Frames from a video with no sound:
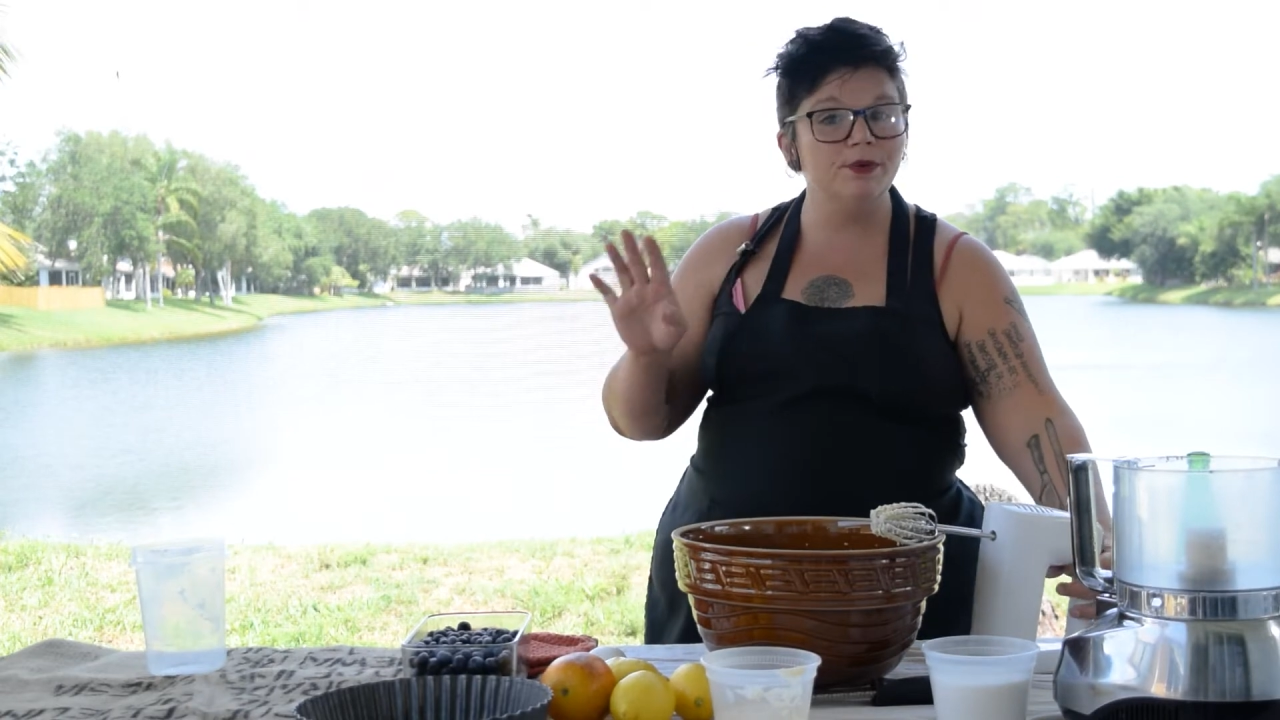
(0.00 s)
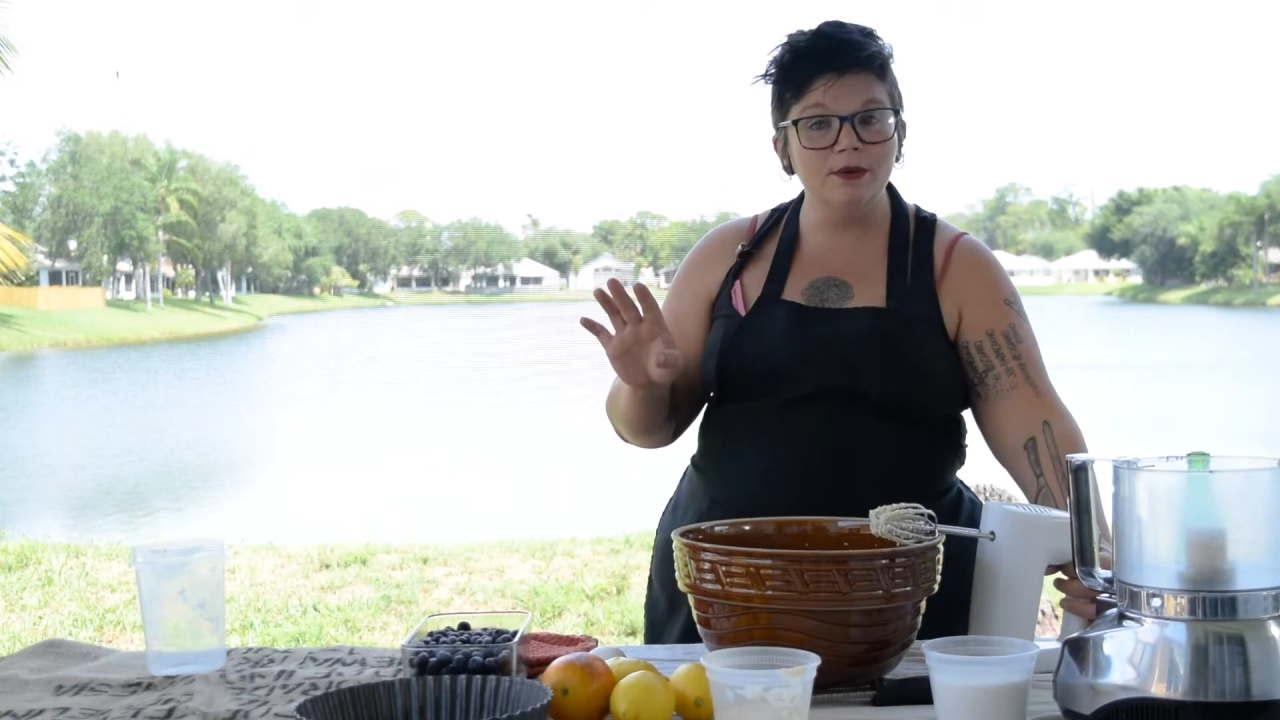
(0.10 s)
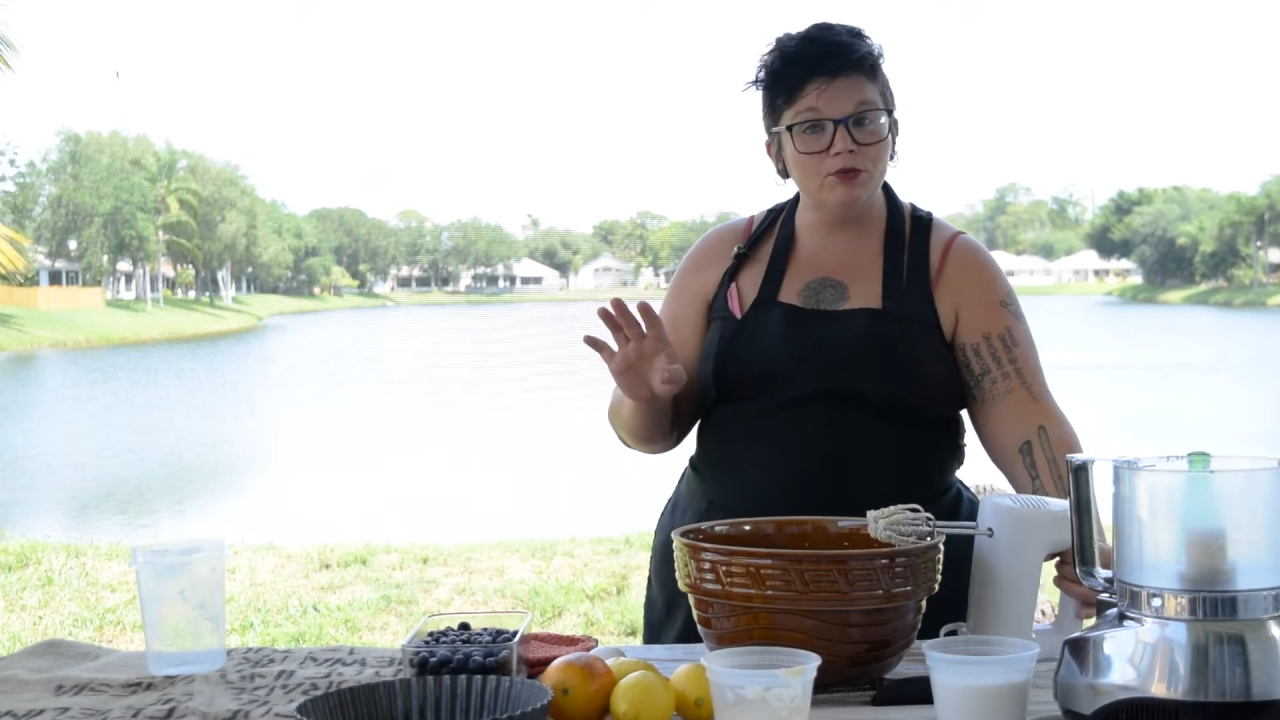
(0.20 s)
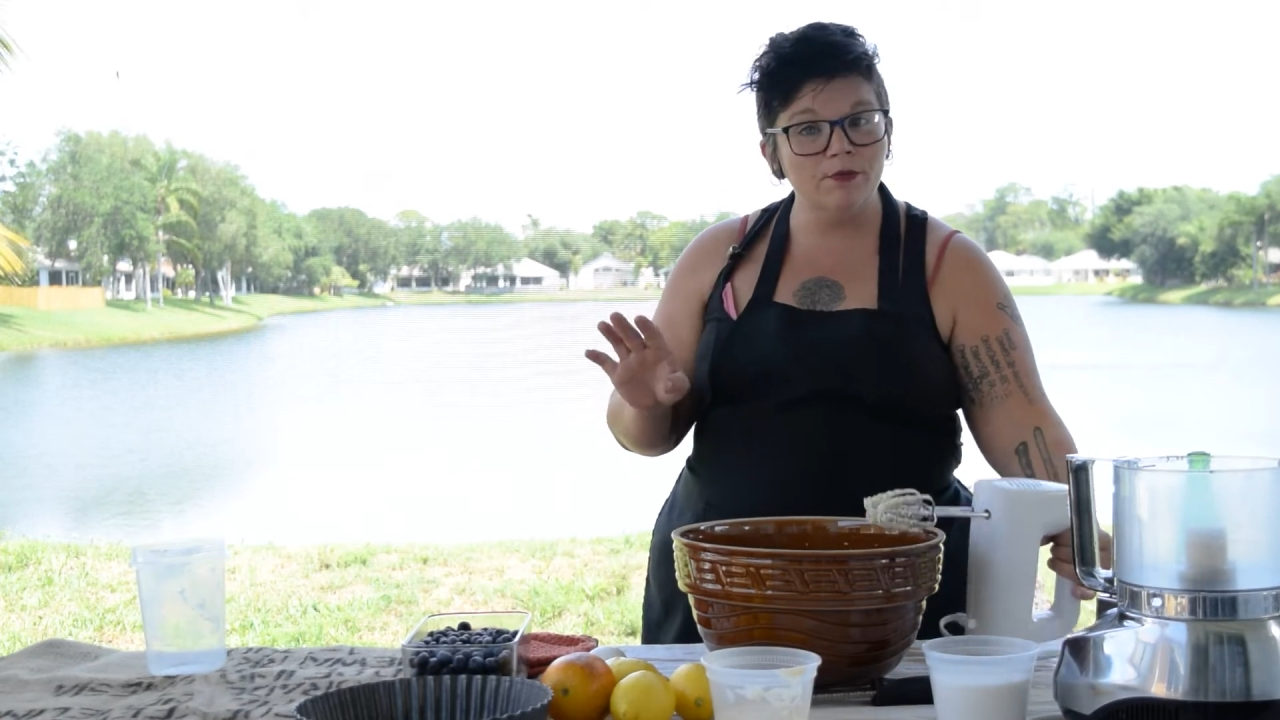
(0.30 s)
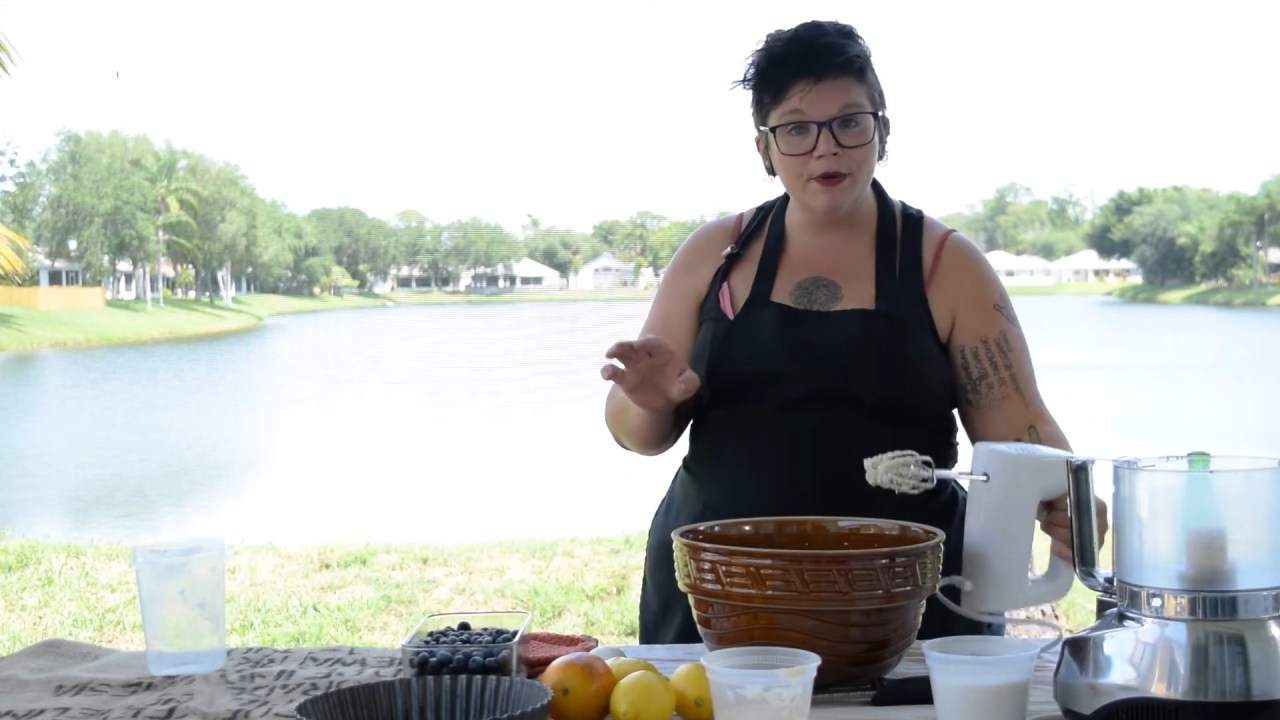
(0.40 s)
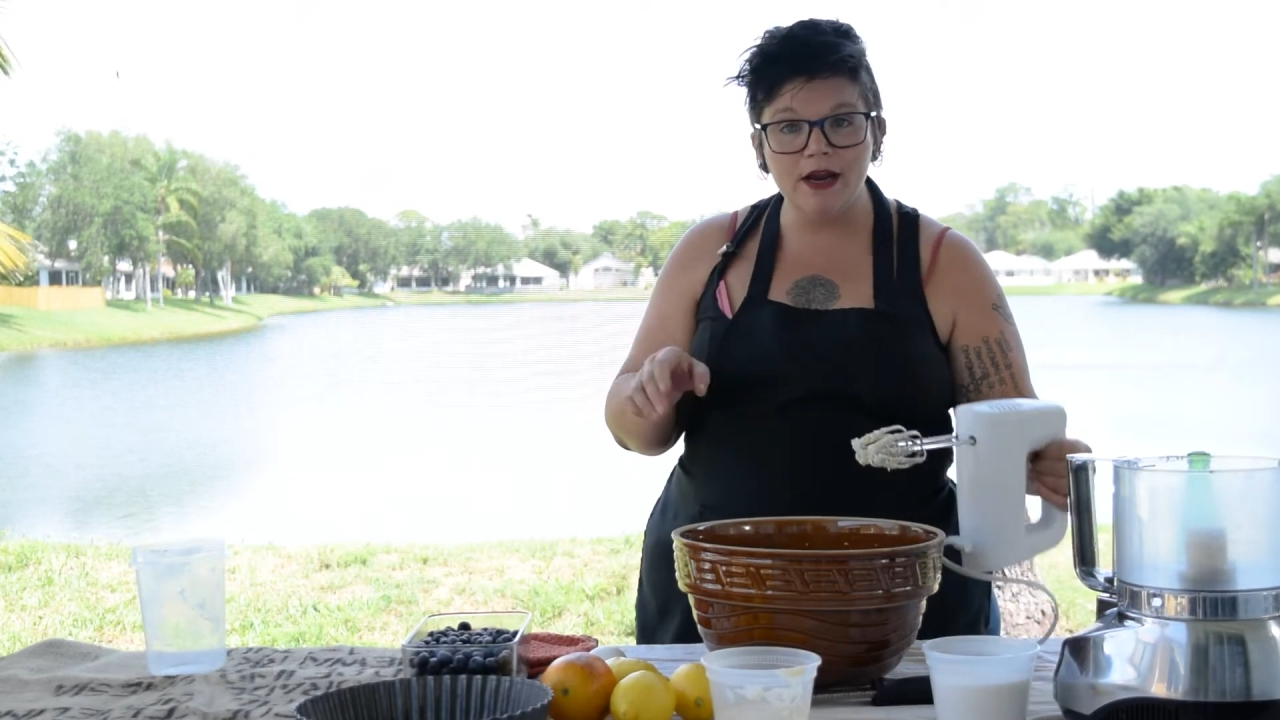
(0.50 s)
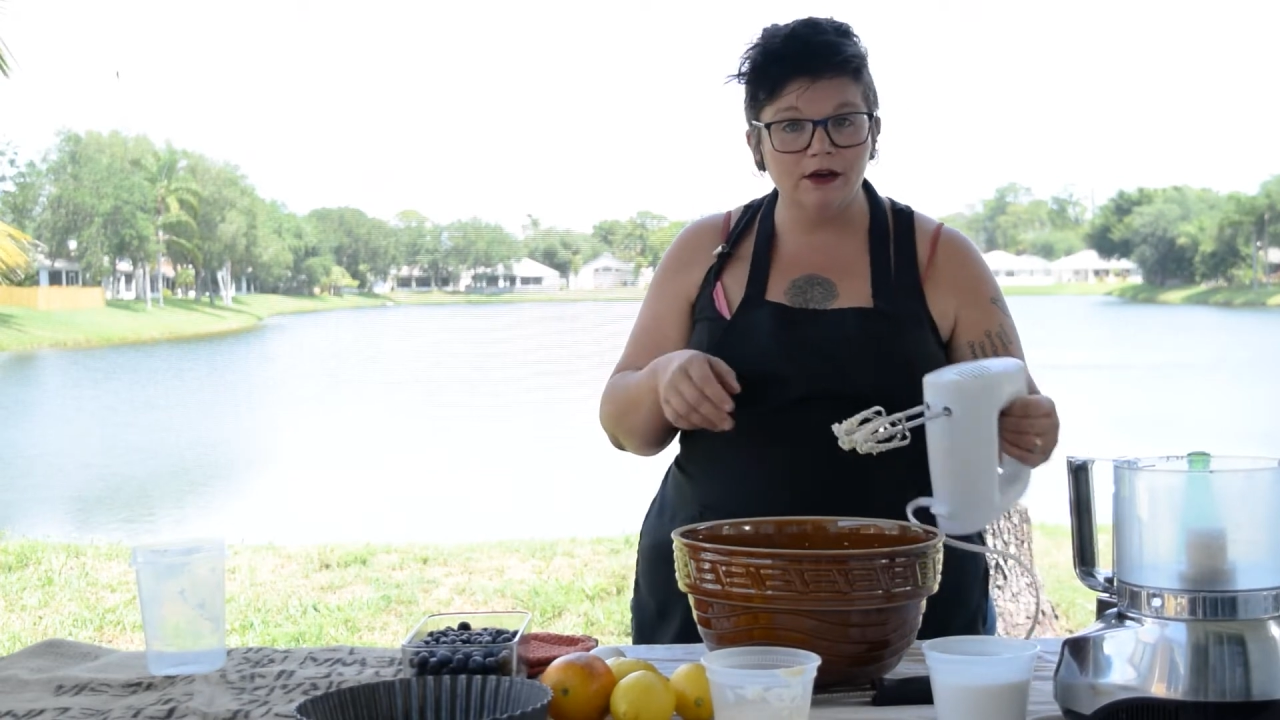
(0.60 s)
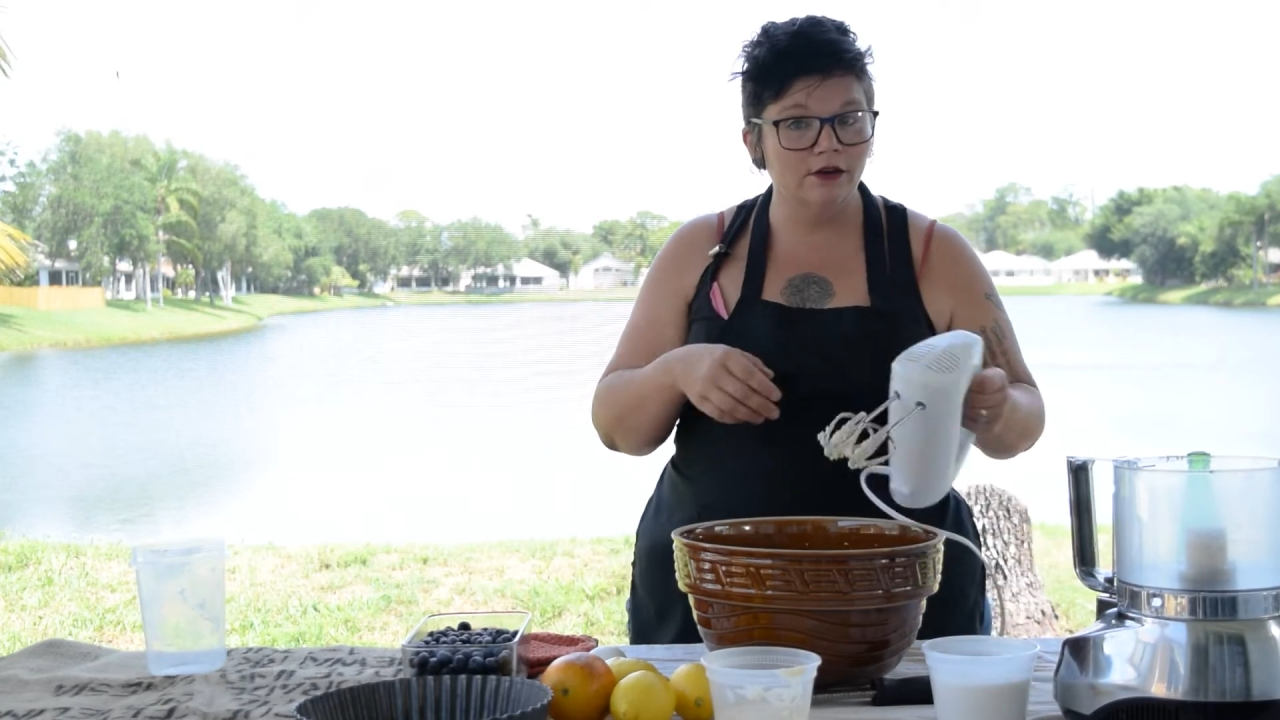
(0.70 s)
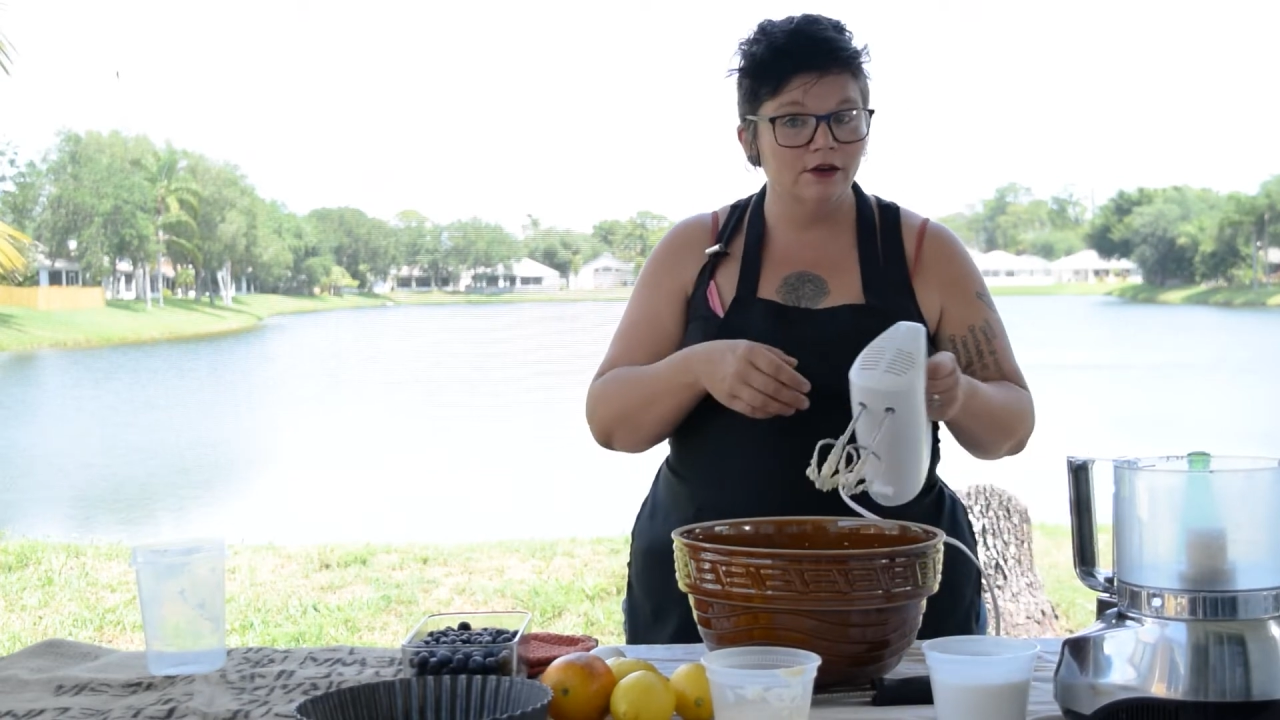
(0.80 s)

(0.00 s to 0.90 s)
be prepared.